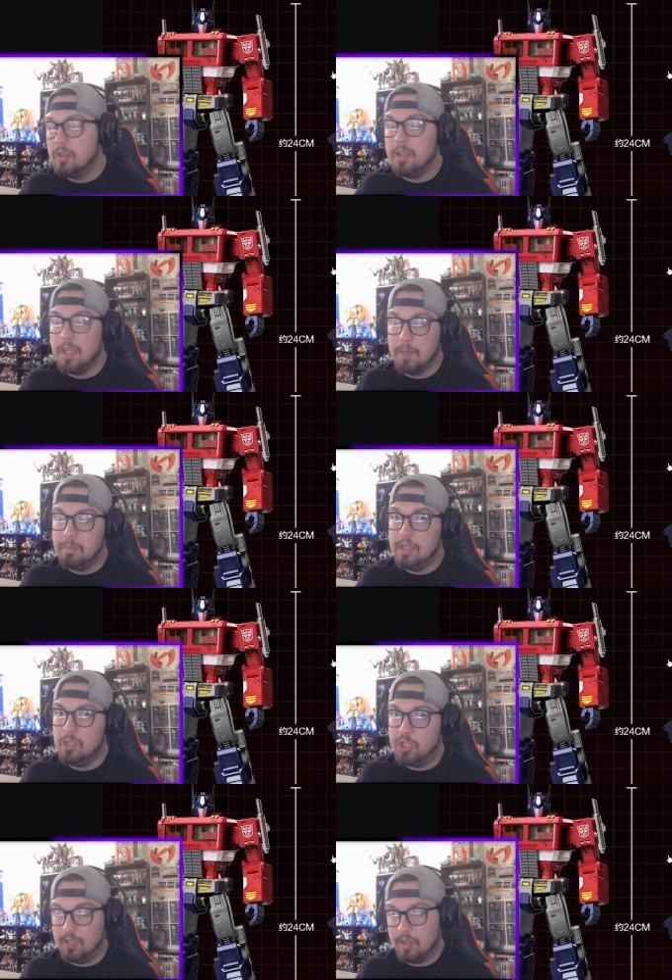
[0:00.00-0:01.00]

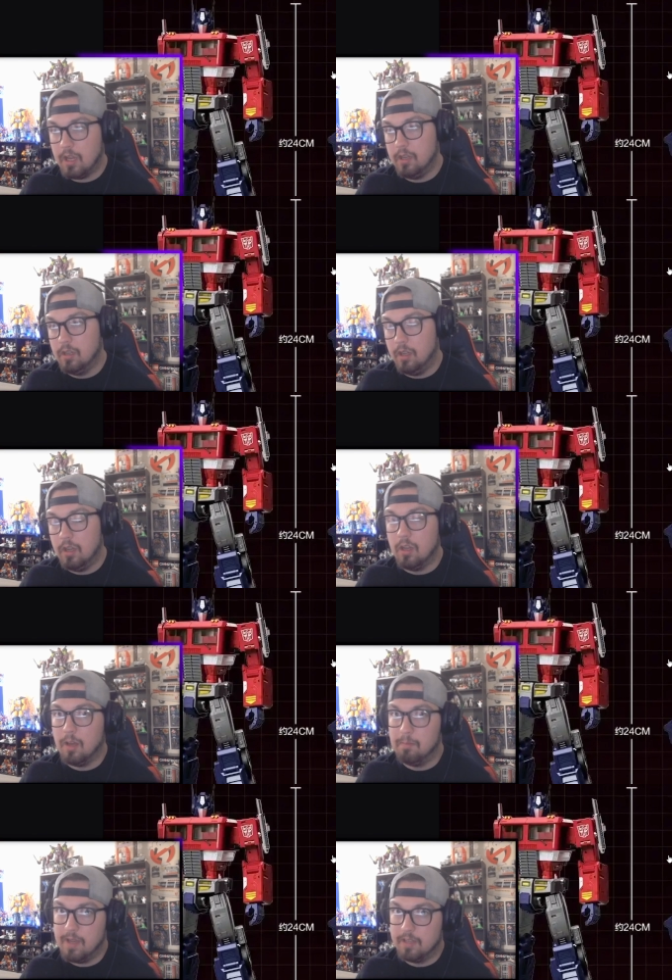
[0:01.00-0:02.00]
MPG line and
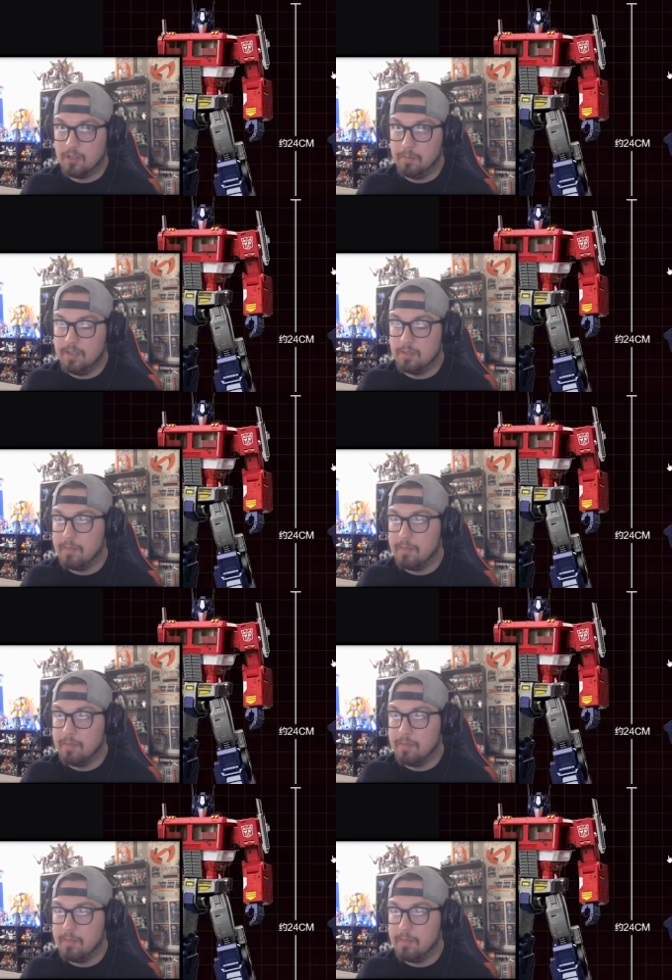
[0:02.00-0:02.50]
not Masterpiece.